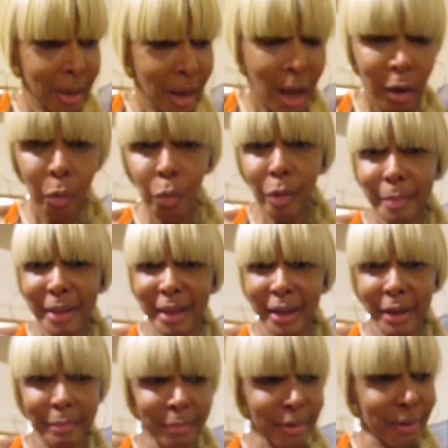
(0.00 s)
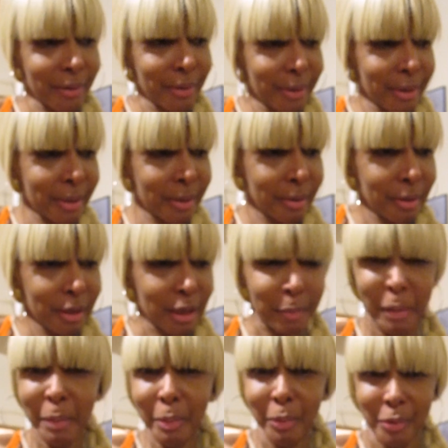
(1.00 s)
How do women get murdered?
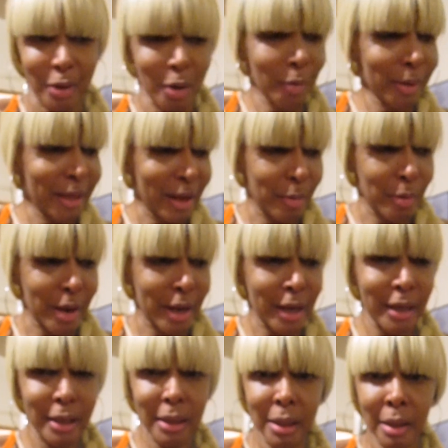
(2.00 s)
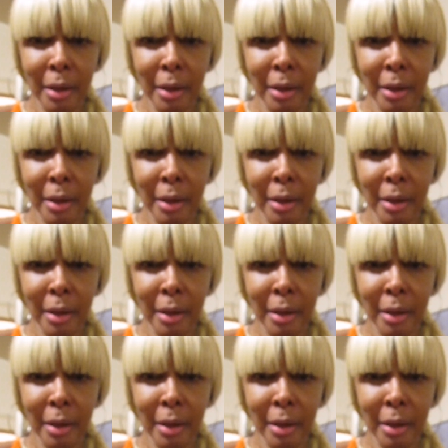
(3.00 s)
Did people know what they was?